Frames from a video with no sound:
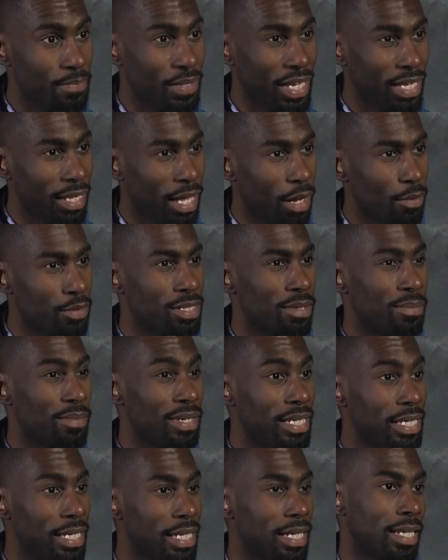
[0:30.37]
And that was the
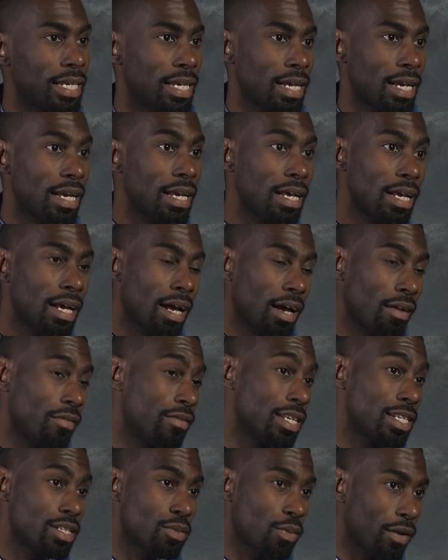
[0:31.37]
beginning of
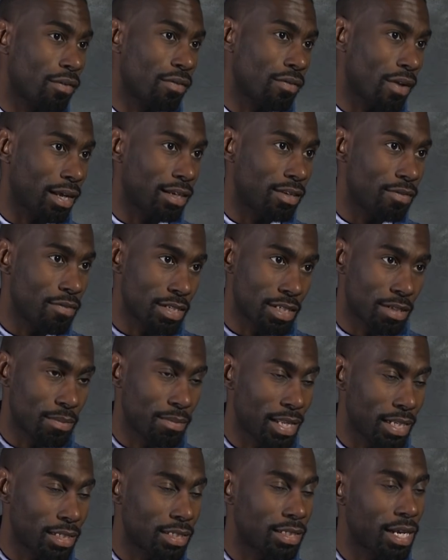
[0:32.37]
this wave of
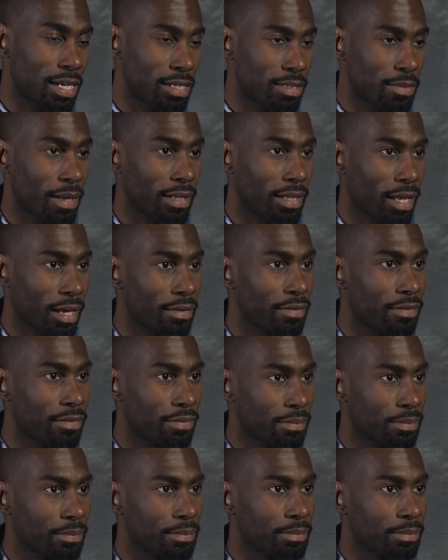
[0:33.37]
activism that's changed my life.